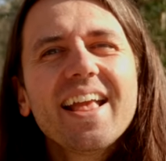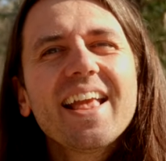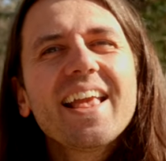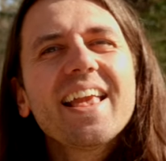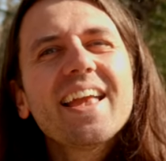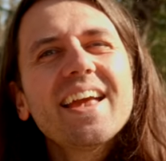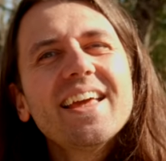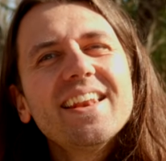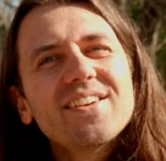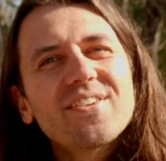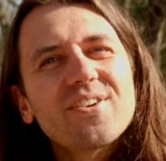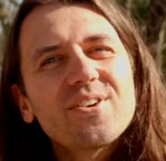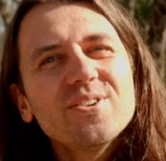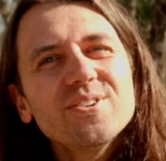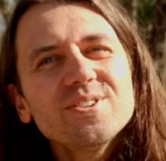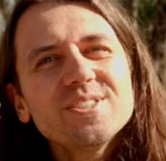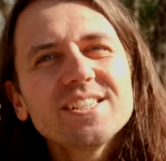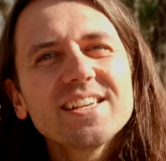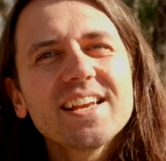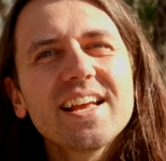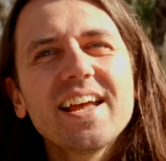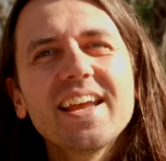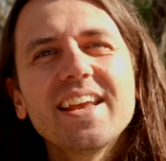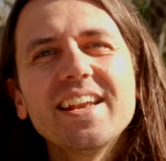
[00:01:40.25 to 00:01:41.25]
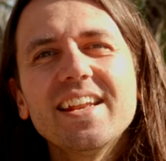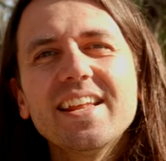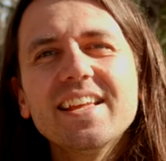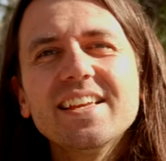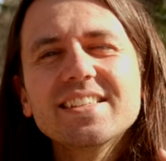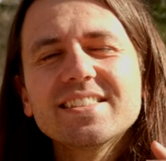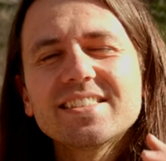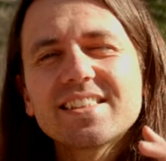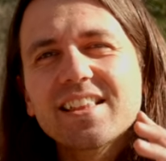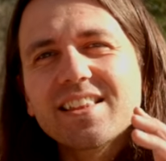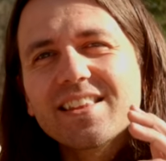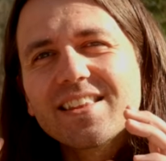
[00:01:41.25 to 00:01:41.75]
And Earthshine
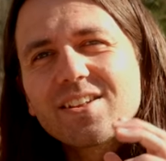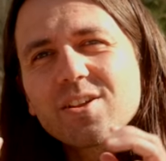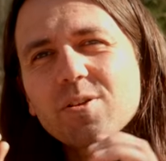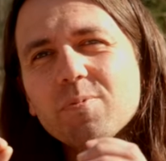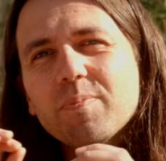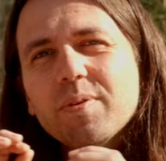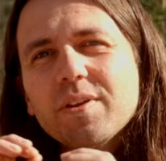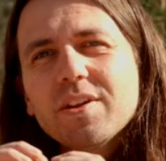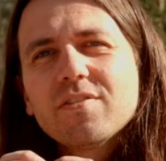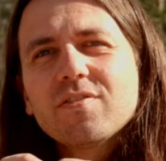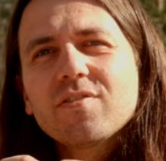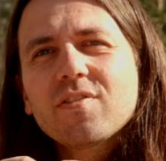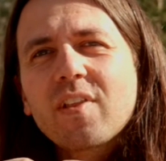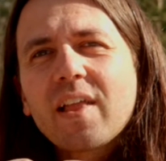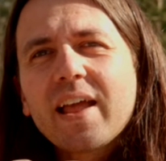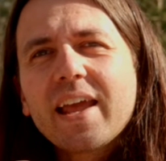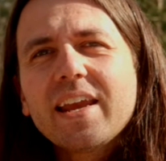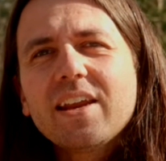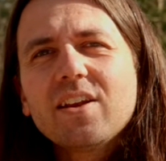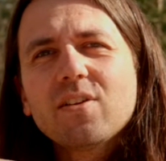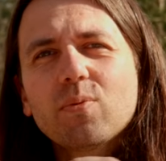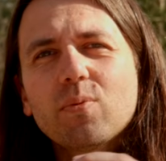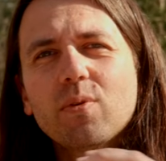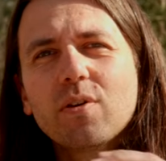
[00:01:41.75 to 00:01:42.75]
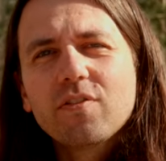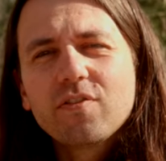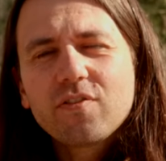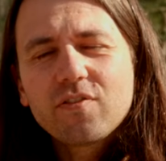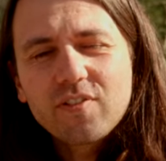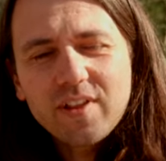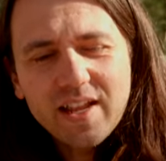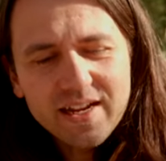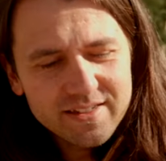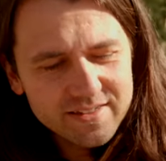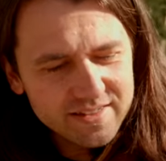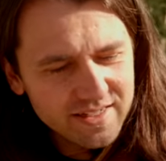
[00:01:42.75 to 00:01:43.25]
is the little bit of light
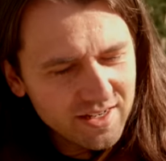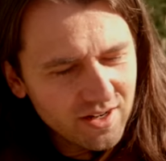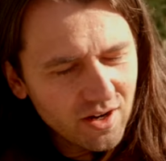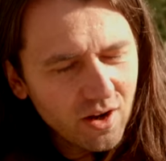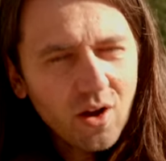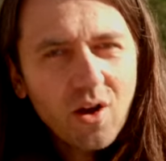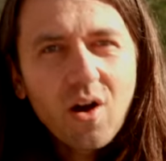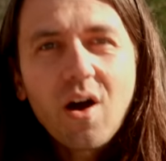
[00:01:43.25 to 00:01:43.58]
reflected